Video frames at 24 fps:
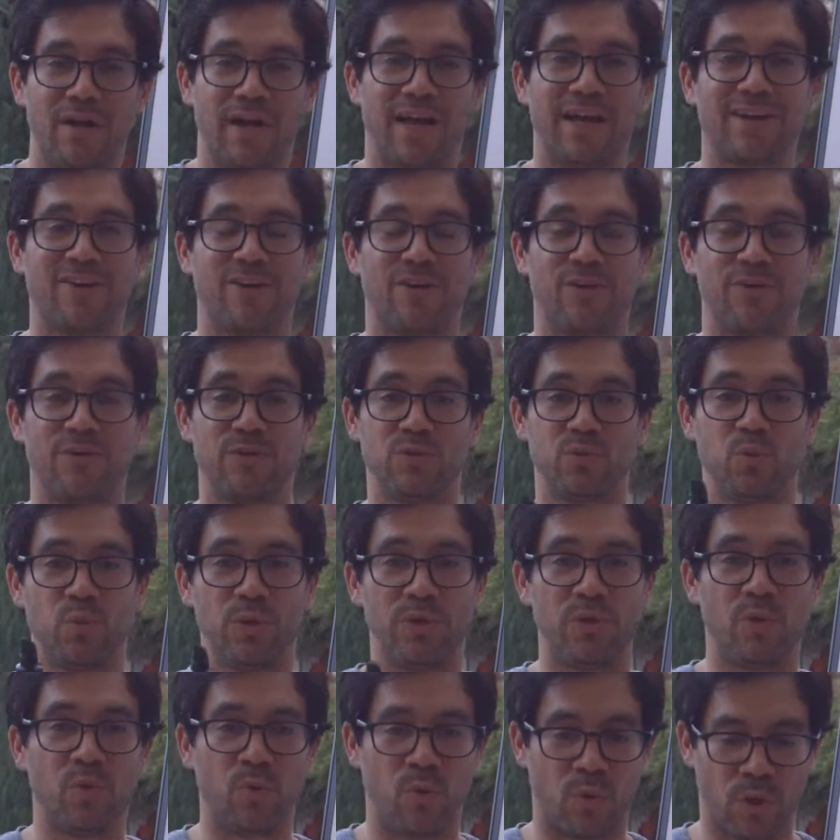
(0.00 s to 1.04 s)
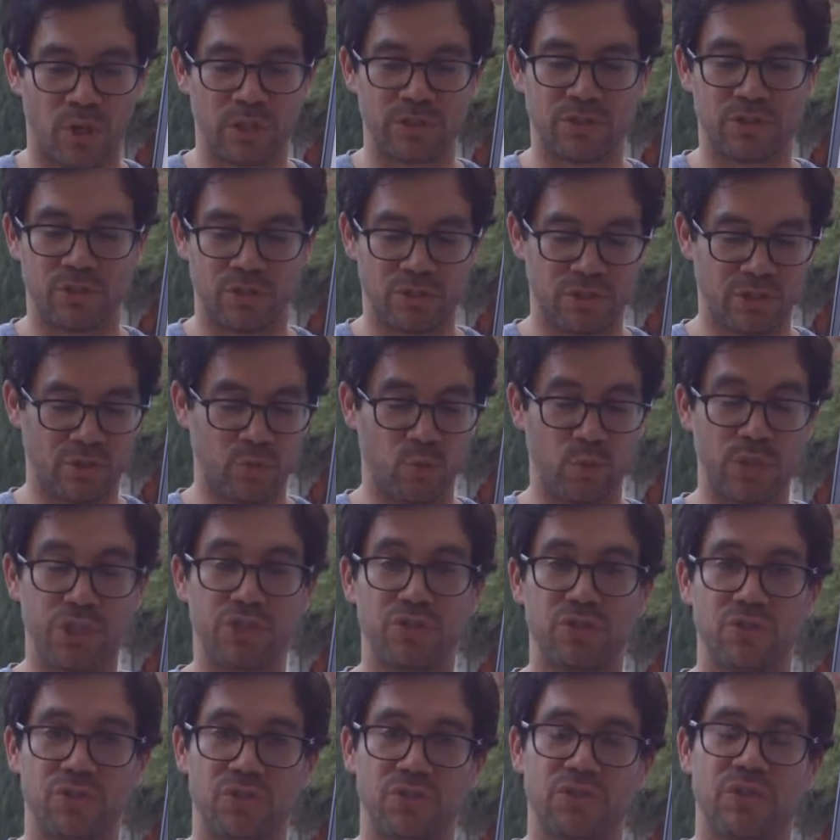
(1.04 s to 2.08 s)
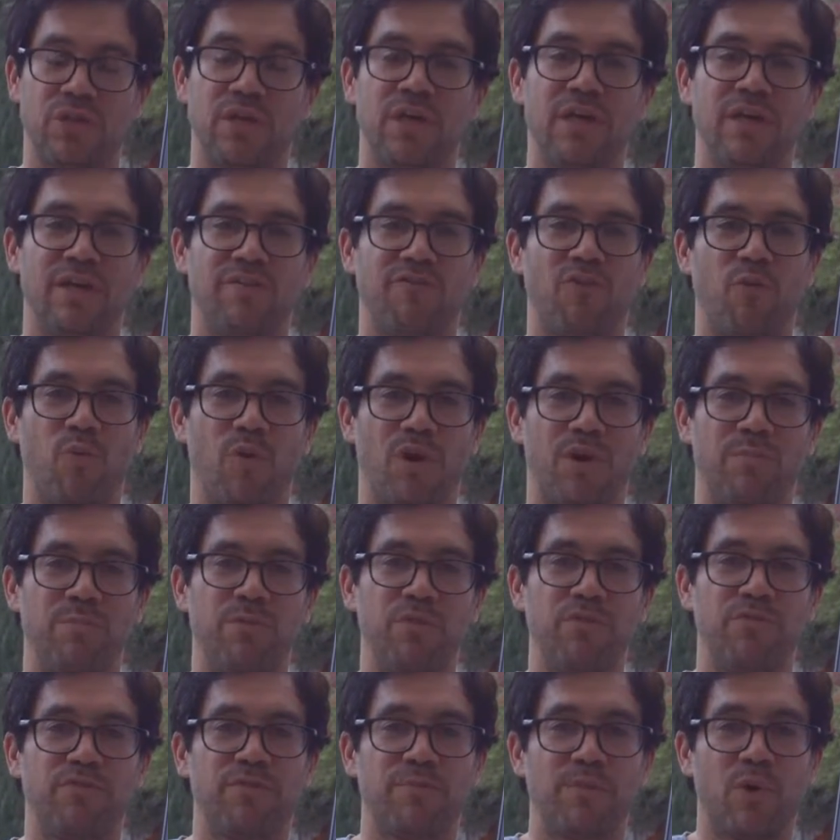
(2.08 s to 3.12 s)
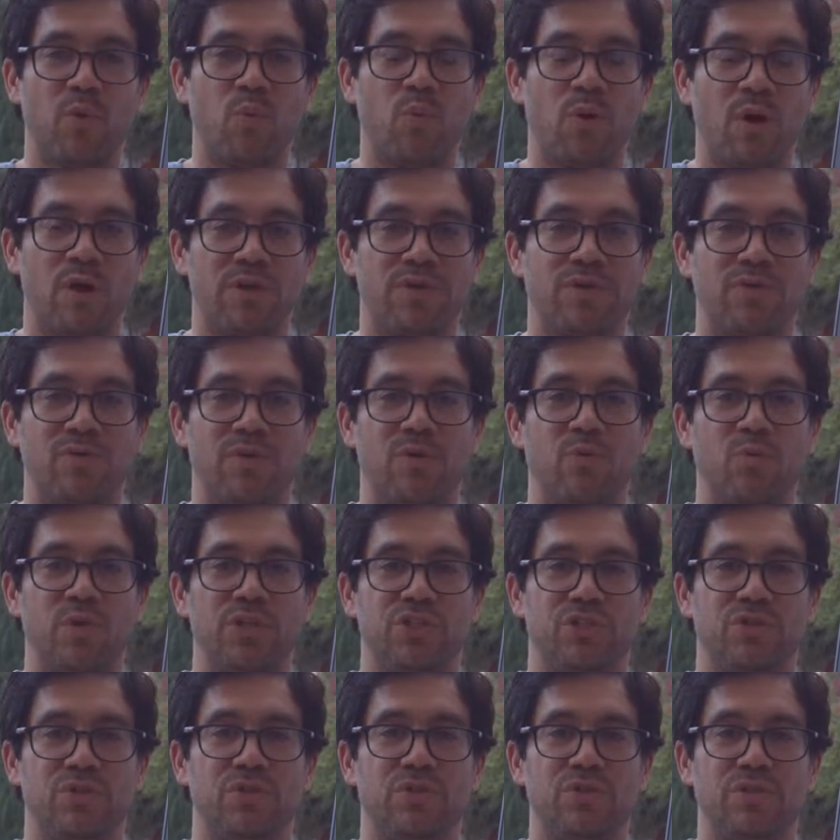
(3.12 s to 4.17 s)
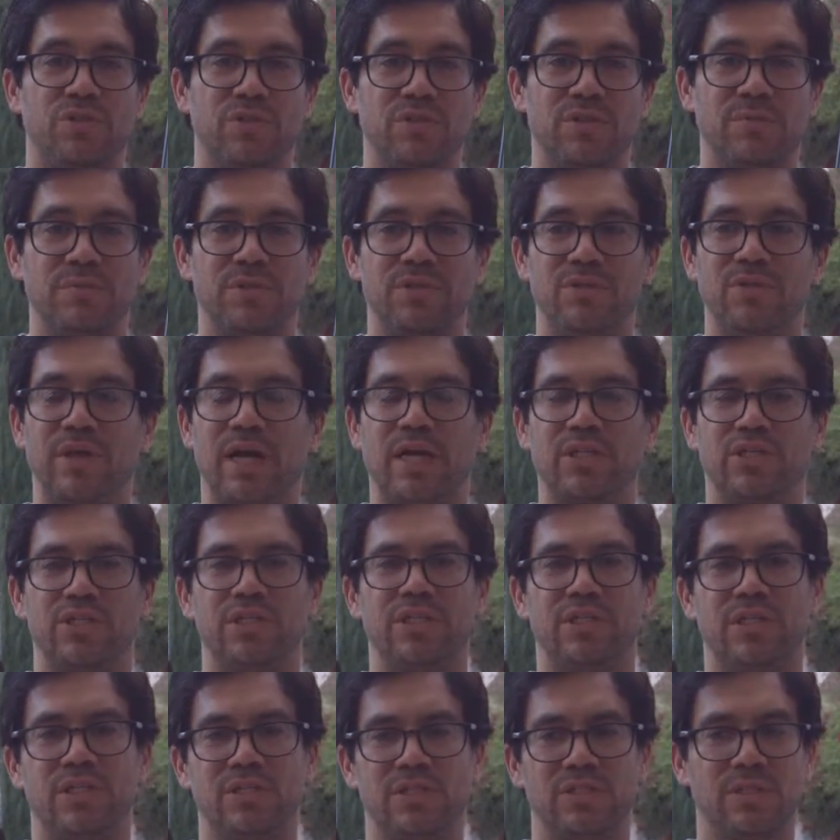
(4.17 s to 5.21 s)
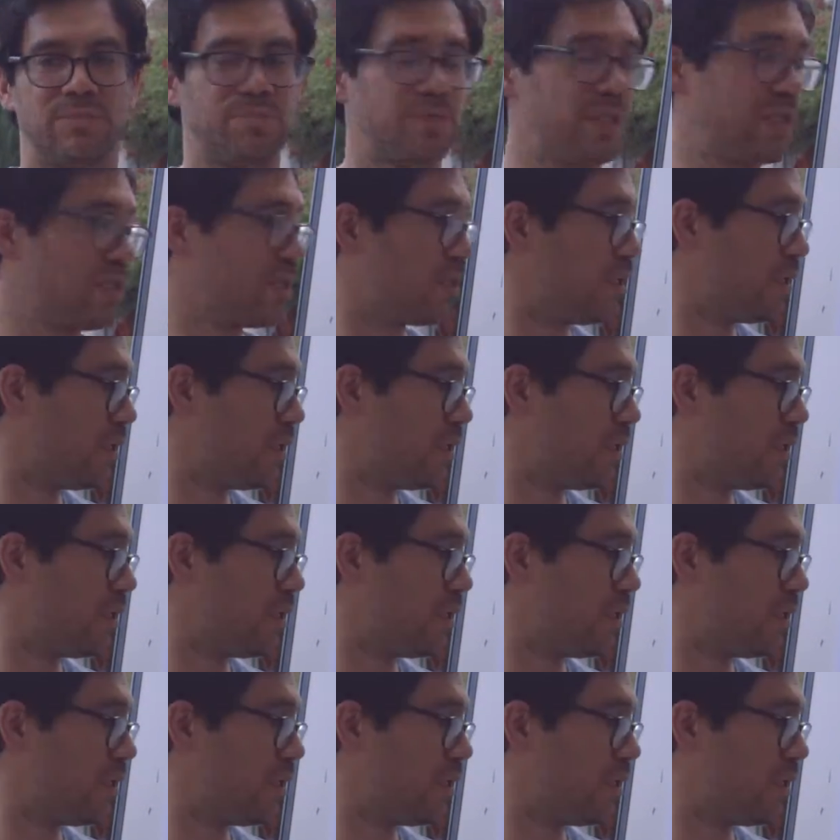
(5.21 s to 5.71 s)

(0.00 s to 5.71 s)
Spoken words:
I call those wanters and wishers. If you want to move from a wanter and wisher to somebody who actually does something,